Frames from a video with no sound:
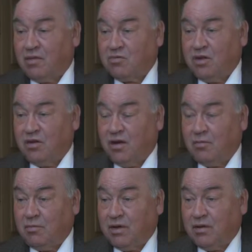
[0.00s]
three
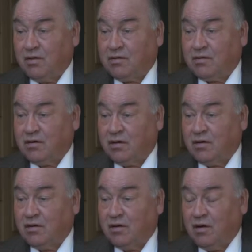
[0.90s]
diamond mines that
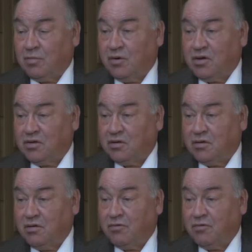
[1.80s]
are in operation.